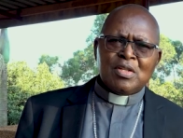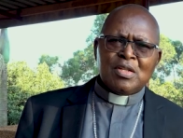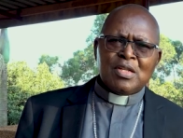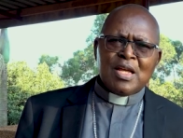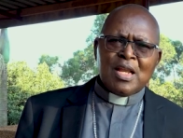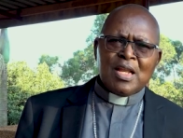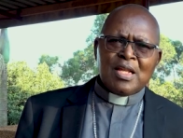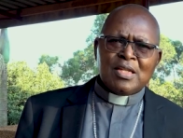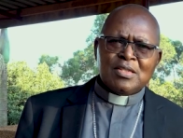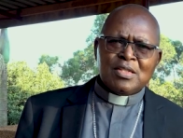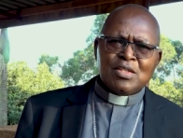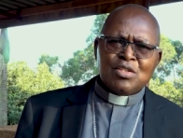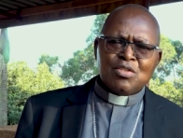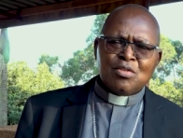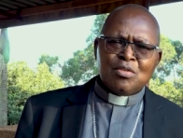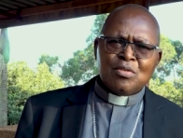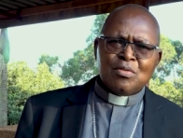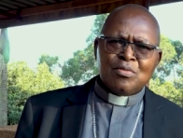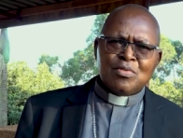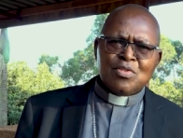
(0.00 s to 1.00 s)
the
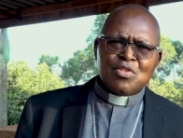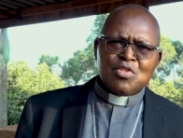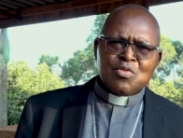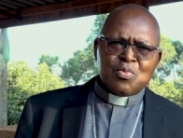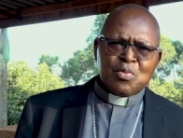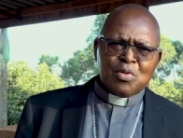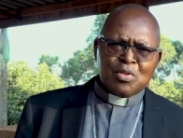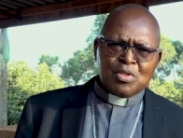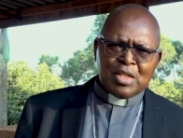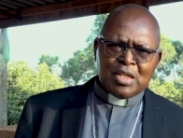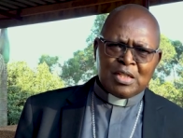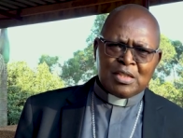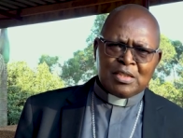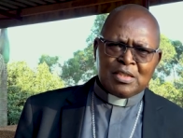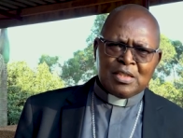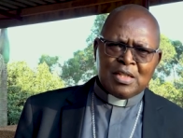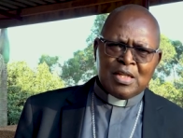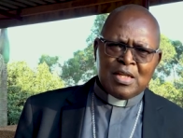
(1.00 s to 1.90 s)
realization of this project